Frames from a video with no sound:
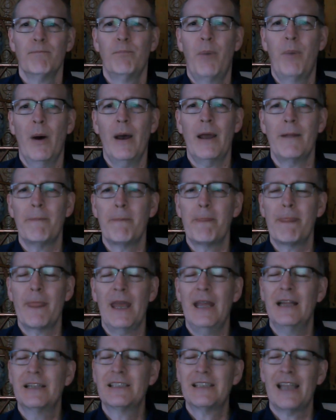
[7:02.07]
but
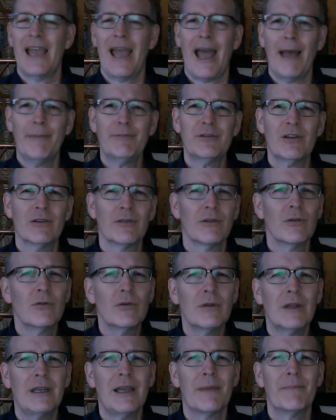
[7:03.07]
it's
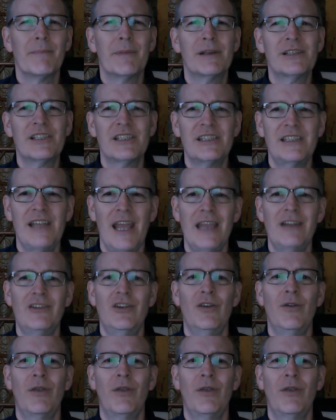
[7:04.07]
absolutely a mistake to